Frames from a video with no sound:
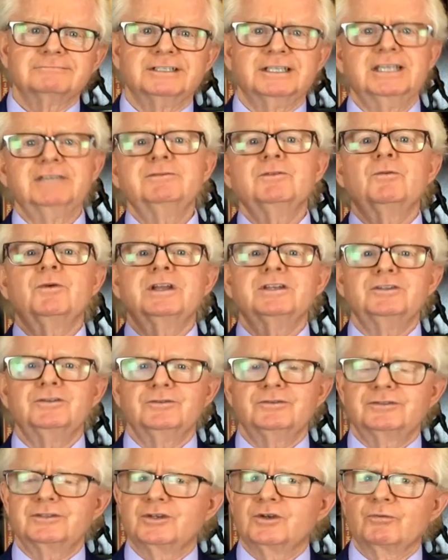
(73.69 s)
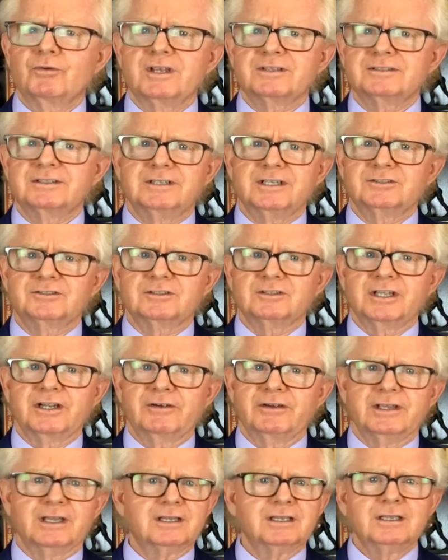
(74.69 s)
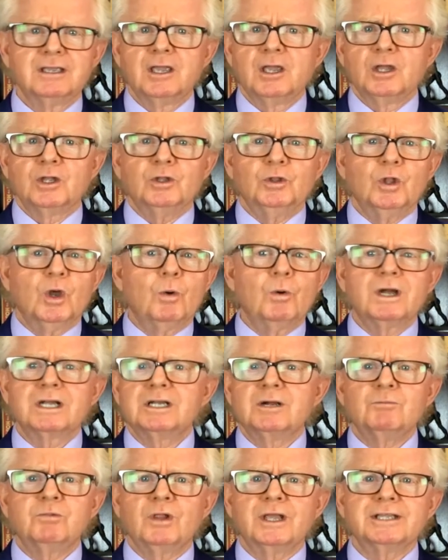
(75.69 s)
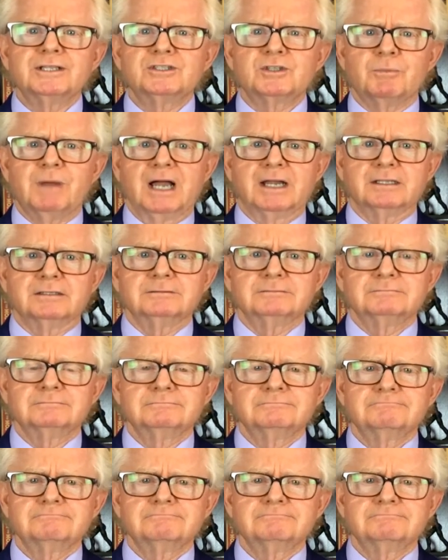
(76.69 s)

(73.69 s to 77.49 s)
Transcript: Even when used in a residential area, no one complains about it.